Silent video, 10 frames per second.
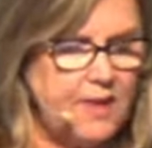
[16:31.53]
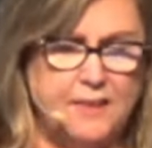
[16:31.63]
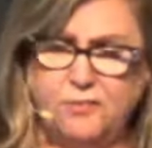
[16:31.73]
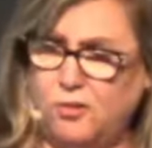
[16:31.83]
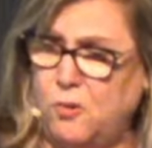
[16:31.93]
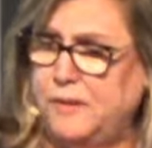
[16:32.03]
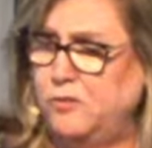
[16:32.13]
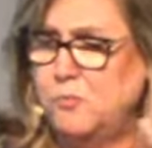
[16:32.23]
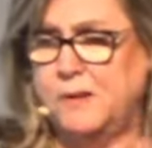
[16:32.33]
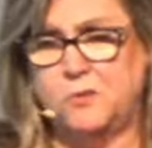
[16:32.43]
And so I
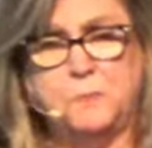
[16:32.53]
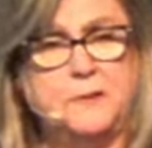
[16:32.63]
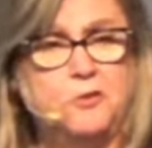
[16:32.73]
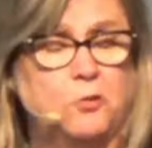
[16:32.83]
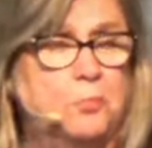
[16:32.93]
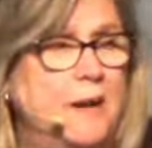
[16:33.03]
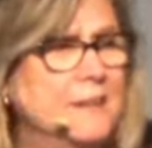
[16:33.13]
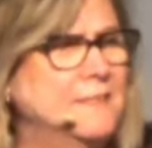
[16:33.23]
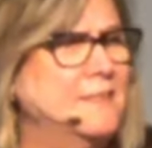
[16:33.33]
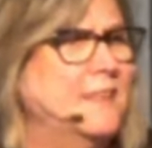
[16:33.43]
do my spiritual
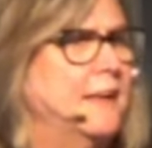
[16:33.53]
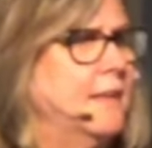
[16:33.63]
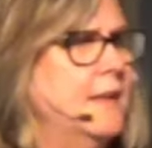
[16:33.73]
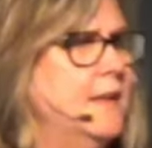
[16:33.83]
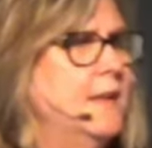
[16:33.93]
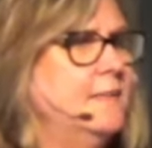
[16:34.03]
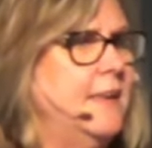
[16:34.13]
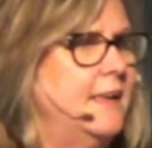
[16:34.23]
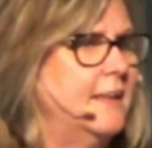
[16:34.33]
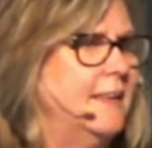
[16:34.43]
practice, I
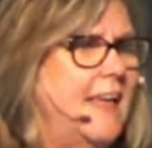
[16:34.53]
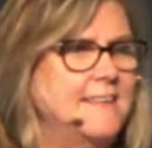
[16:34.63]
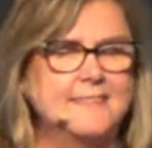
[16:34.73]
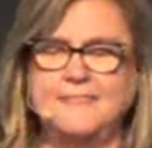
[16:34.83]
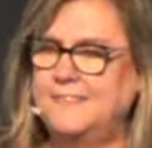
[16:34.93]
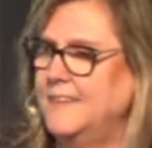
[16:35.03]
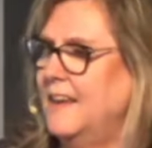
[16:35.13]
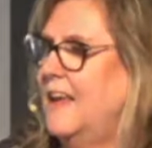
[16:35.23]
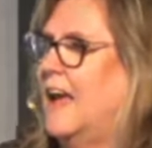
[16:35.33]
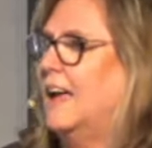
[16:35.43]
take classes,
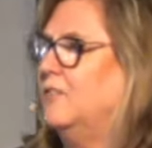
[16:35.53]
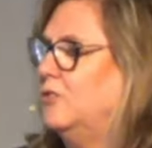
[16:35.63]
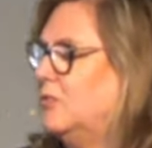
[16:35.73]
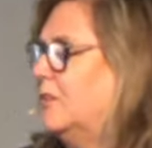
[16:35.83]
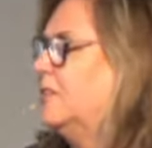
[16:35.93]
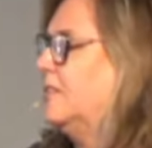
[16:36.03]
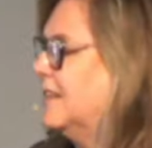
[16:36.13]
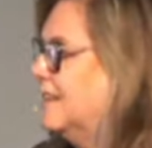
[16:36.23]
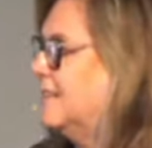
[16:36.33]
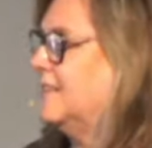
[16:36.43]
I do those
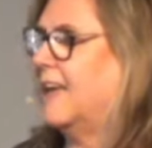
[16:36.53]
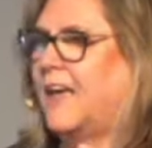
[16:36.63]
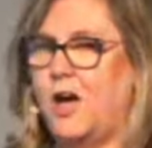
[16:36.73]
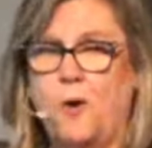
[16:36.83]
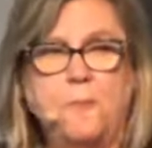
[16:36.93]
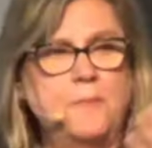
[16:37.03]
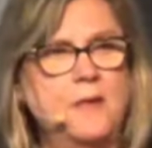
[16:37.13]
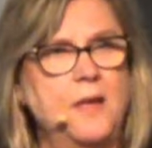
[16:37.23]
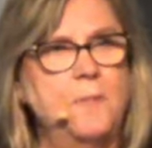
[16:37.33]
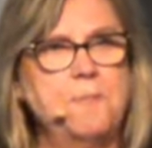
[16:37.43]
things to help
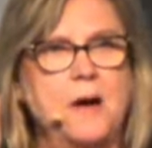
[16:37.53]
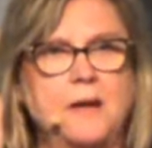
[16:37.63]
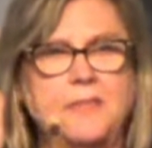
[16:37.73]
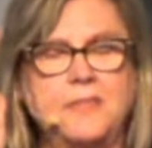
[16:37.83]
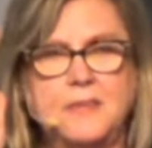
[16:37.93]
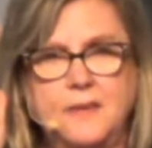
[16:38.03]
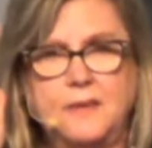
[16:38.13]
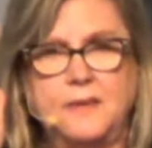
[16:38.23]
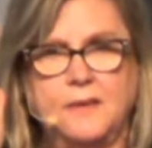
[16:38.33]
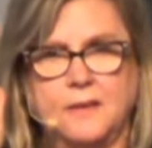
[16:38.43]
my
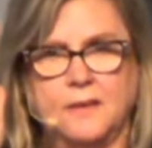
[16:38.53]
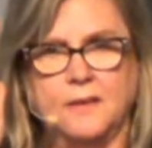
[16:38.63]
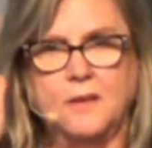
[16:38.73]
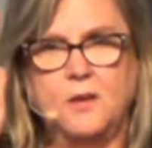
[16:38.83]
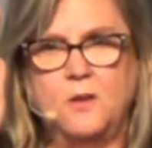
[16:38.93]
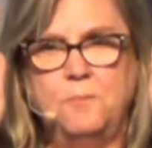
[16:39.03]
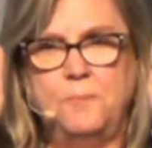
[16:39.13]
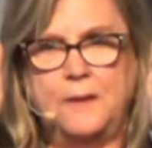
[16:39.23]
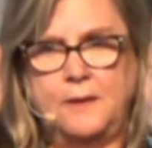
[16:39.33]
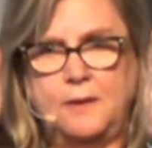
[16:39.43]
thinking
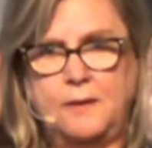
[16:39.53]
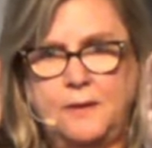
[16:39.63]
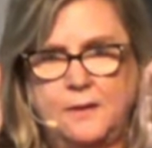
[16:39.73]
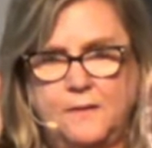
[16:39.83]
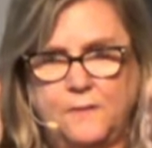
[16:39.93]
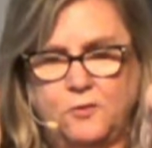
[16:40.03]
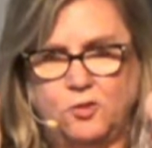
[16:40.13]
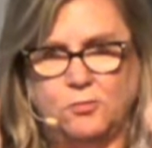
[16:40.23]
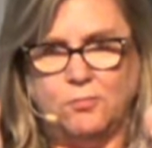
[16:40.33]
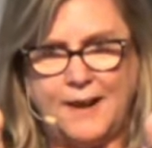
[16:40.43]
be in the
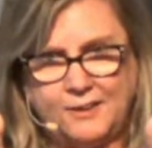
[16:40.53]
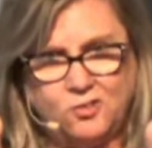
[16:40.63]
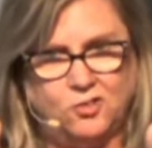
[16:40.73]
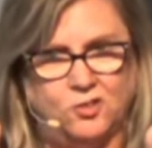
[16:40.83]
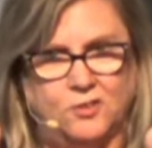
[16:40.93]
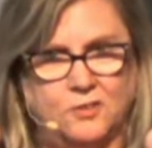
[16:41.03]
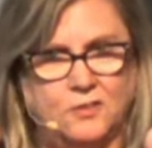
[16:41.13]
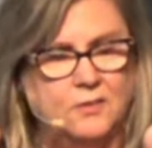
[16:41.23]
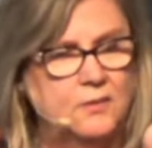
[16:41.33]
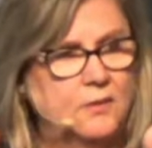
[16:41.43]
direction
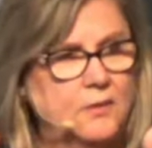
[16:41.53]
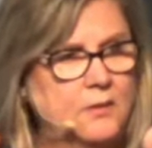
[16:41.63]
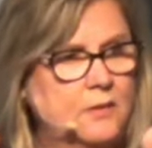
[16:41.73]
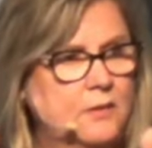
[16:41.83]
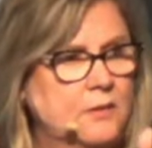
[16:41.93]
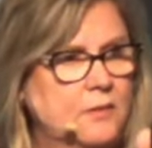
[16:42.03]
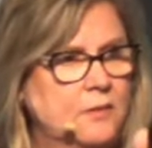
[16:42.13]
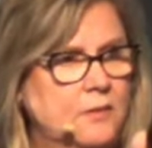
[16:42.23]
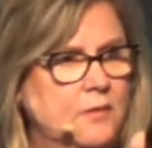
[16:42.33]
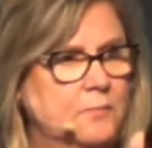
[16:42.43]

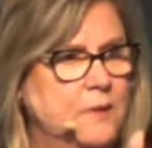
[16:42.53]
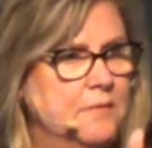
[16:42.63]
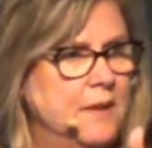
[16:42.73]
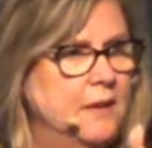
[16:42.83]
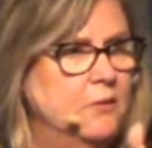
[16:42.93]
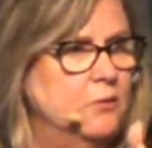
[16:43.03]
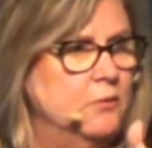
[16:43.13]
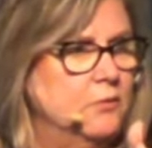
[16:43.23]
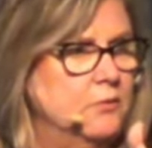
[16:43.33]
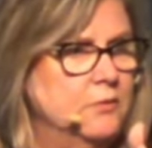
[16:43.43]
of my
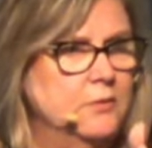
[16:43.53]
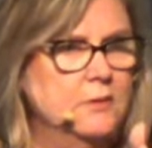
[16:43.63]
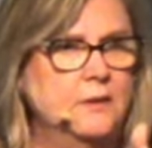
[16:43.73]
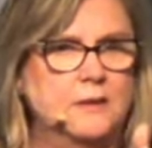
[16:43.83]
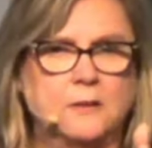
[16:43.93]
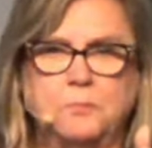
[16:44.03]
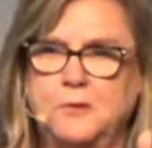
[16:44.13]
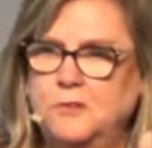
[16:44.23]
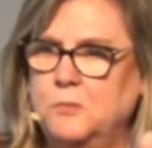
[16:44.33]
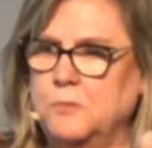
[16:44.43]
values and the
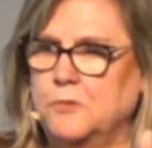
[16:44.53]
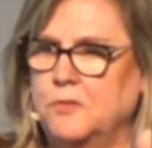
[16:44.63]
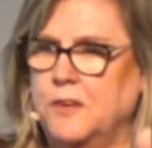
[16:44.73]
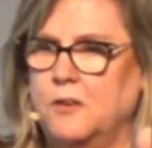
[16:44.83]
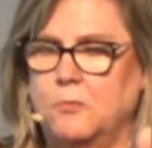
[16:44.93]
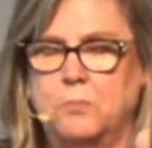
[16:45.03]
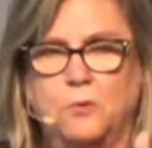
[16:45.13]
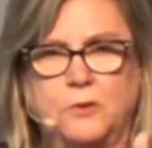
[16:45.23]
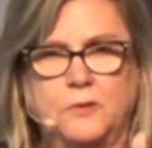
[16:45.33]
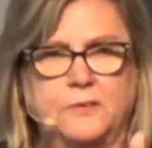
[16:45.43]
principles that are
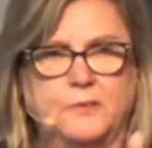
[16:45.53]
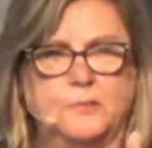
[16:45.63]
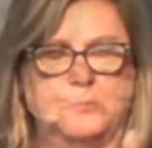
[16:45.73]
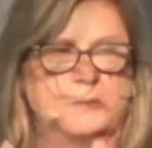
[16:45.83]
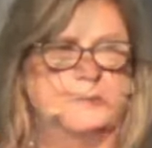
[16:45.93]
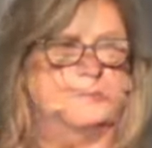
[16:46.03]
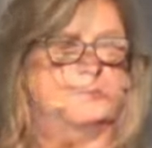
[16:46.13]
important to me.